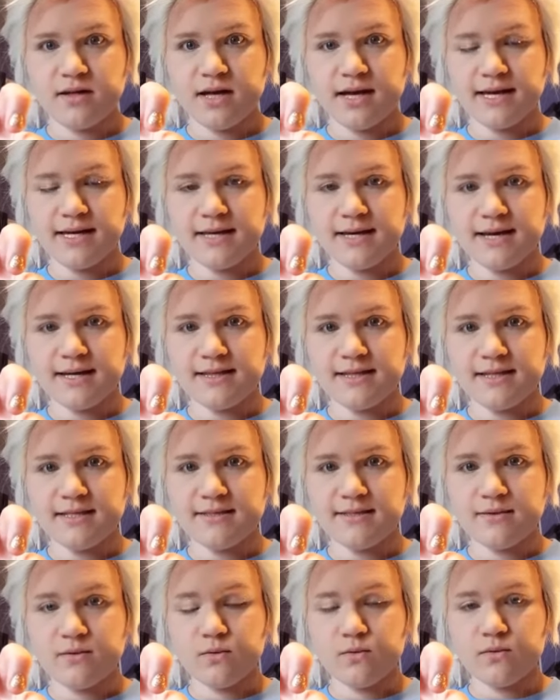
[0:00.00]
I got this
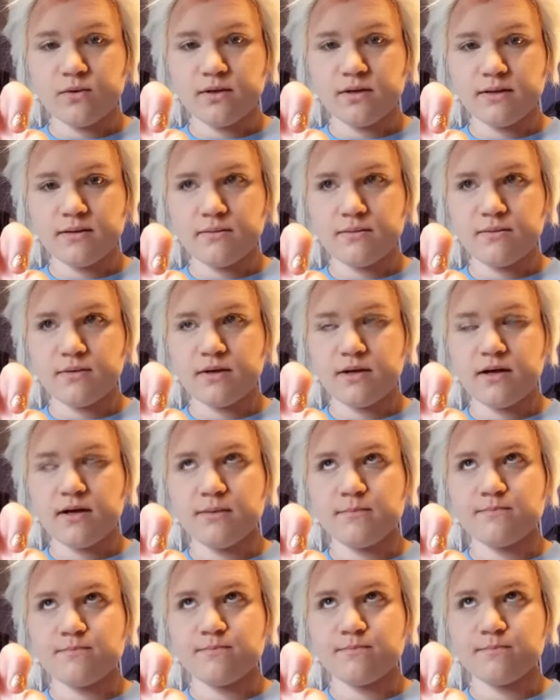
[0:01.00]
at
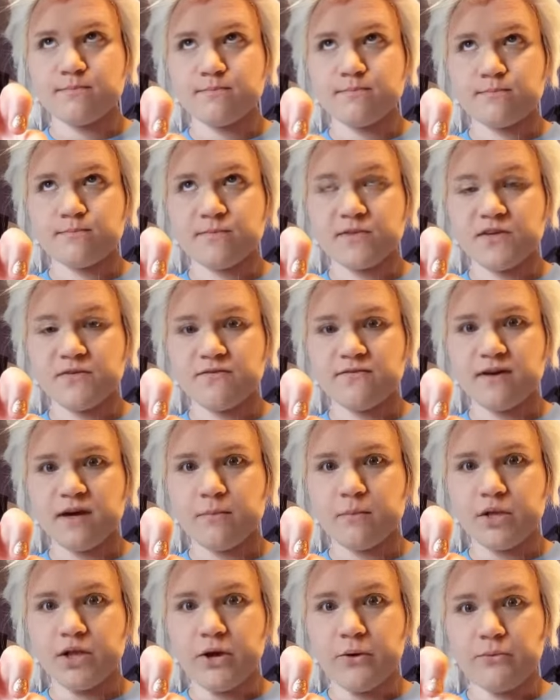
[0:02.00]
Five
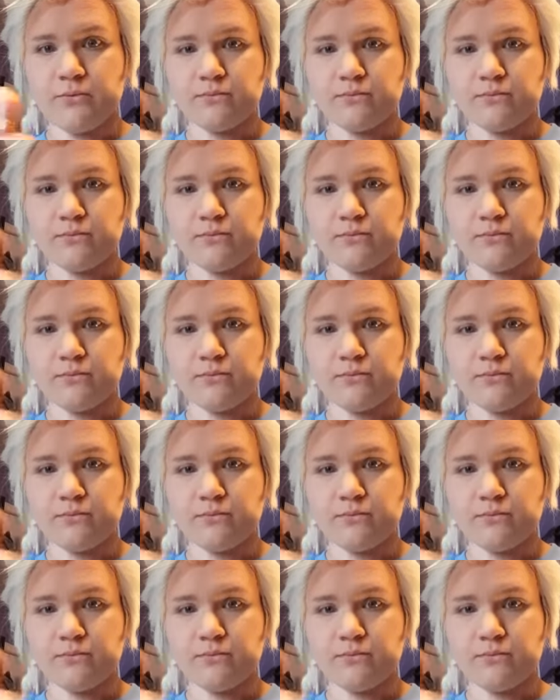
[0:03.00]
Below.